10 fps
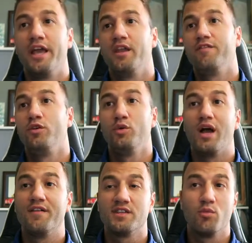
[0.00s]
and if you do
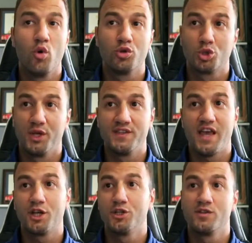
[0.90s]
have some older
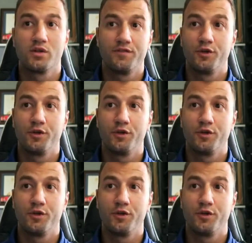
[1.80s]
transactions or